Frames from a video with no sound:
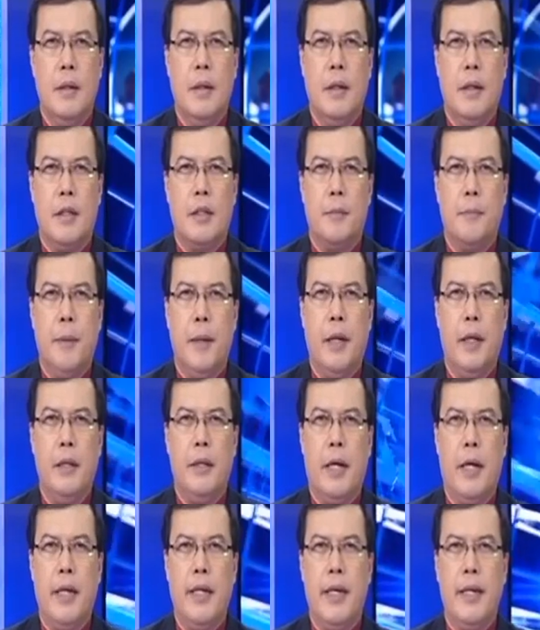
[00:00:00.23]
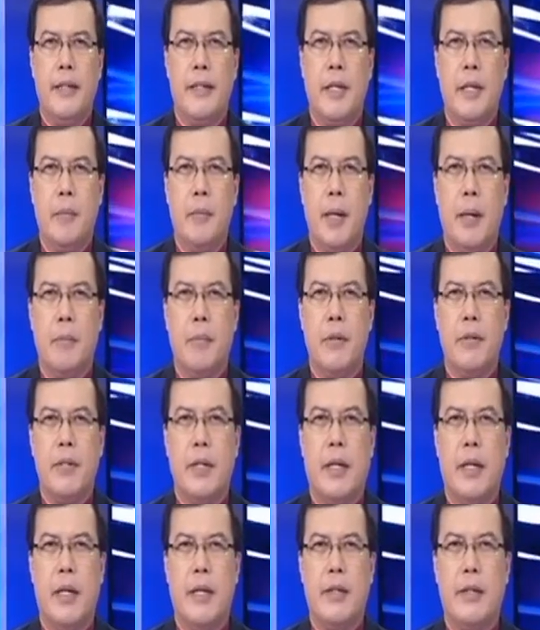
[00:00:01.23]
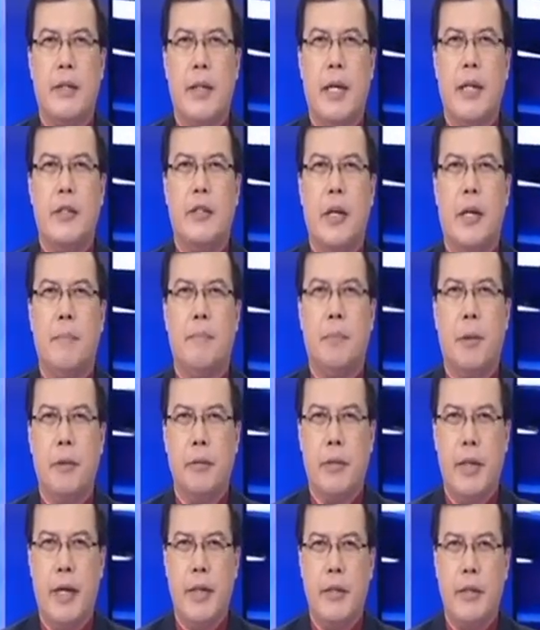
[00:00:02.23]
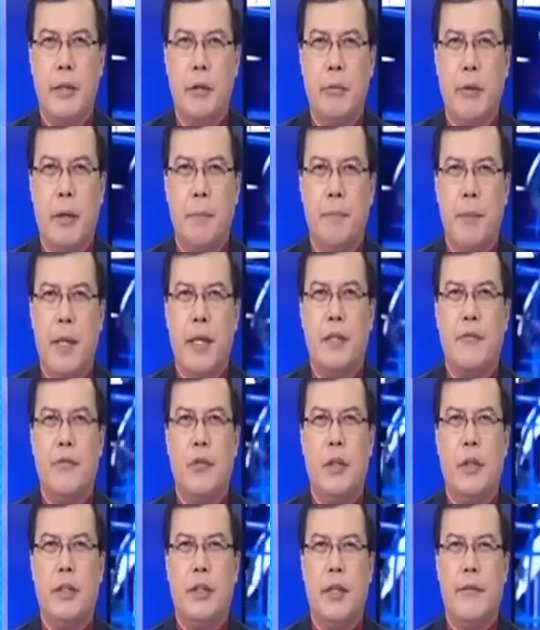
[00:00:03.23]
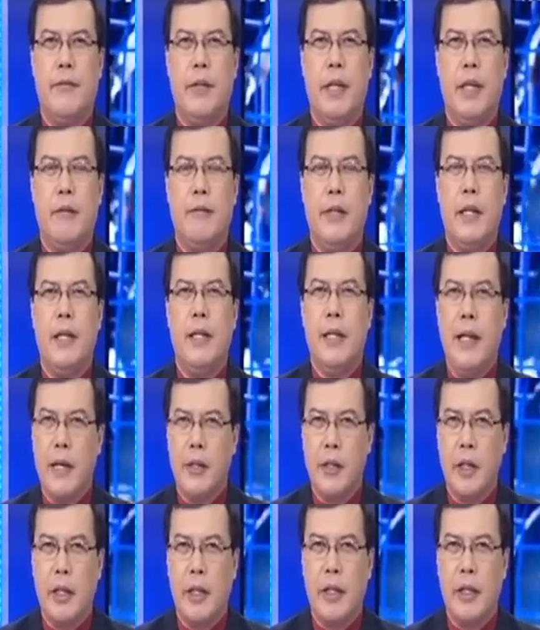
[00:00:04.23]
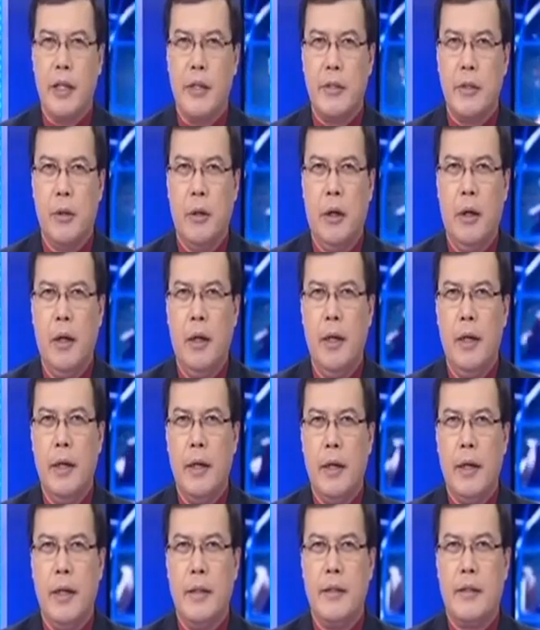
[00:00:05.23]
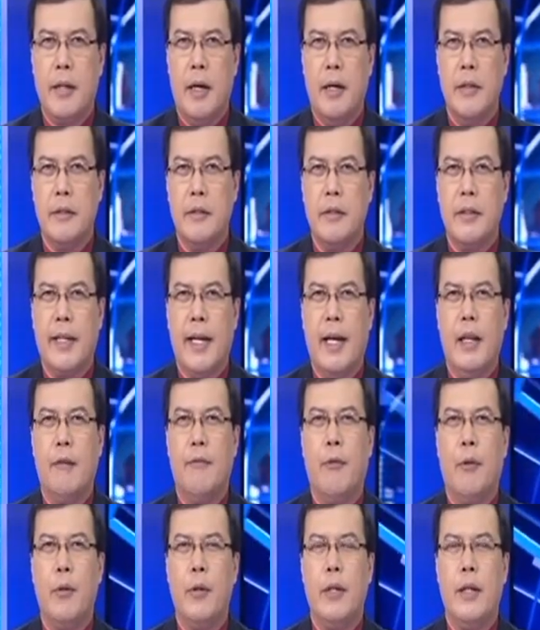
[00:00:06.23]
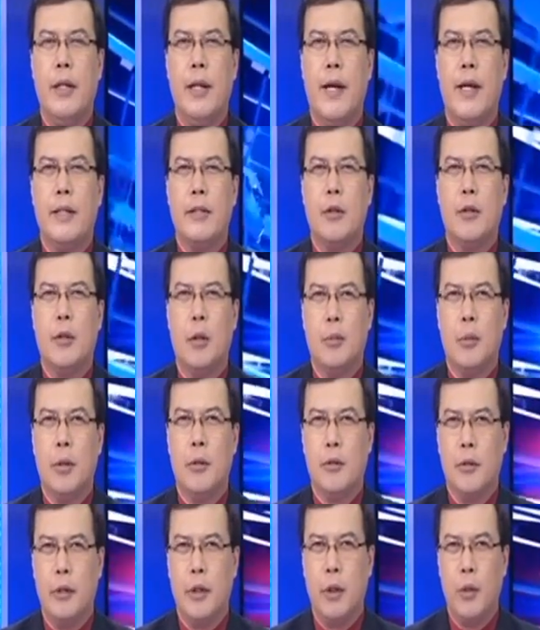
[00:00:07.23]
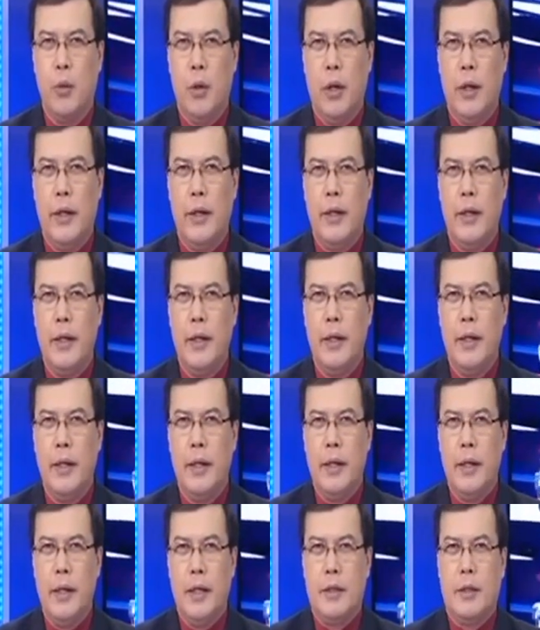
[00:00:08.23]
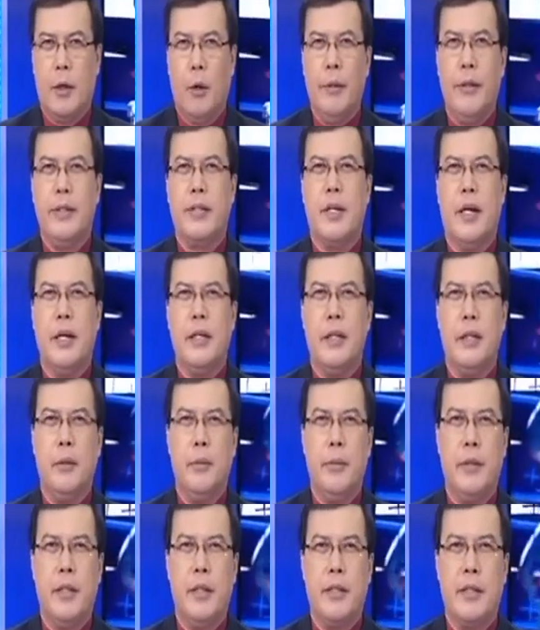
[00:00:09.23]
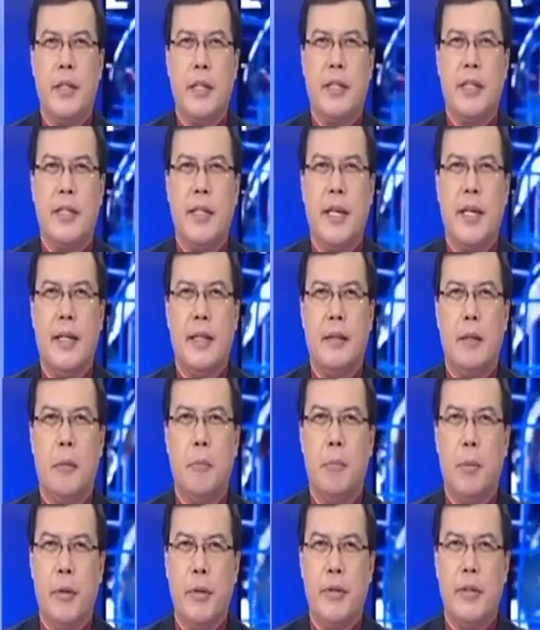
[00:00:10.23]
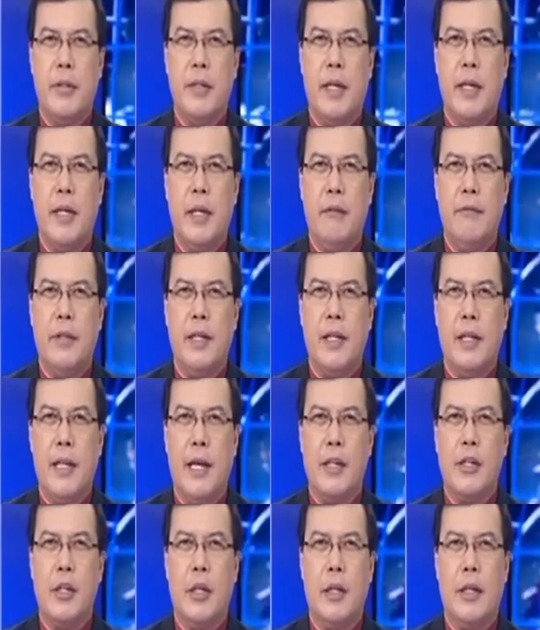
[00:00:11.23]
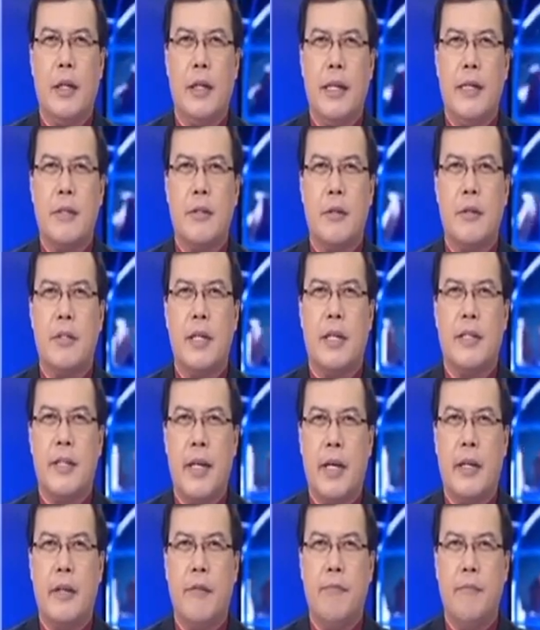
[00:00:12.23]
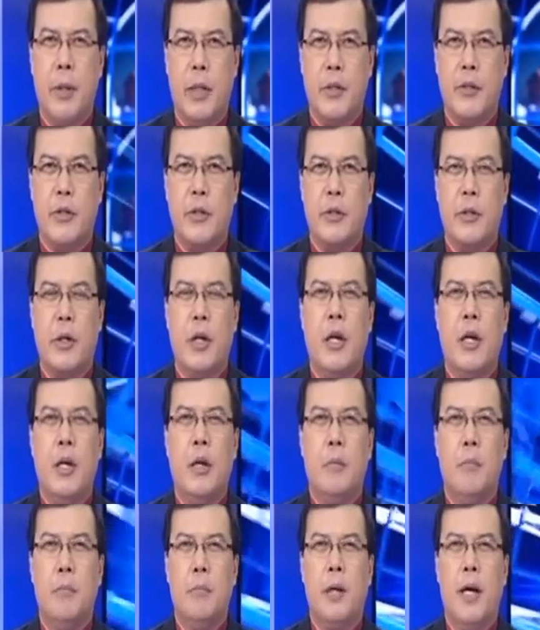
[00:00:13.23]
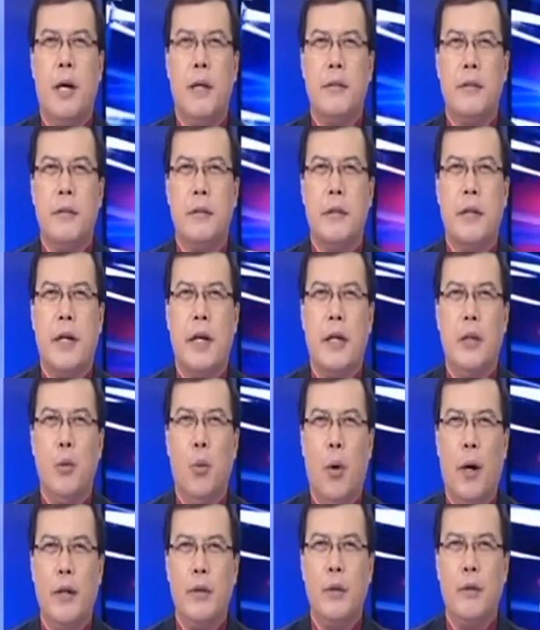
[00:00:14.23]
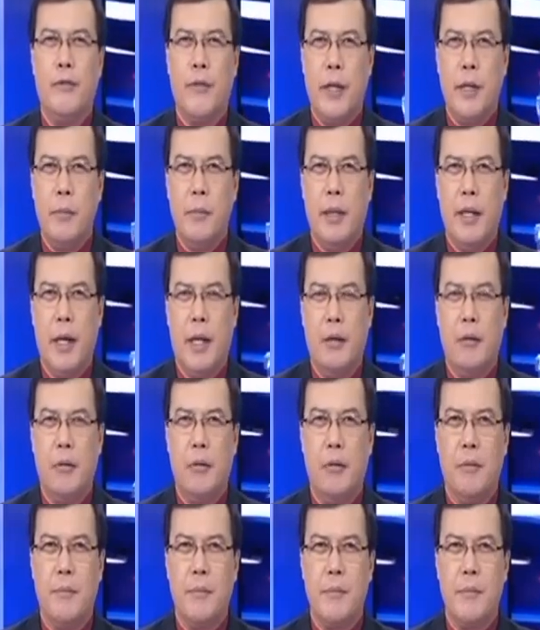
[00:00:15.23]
Expelled INC members again staged a protest during a peaceful activity of the Iglesia Ni Cristo in Southern California last October 31. It coincided with the 60th birthday of the Iglesia Ni Cristo's executive minister, Brother Eduardo V. Manalo.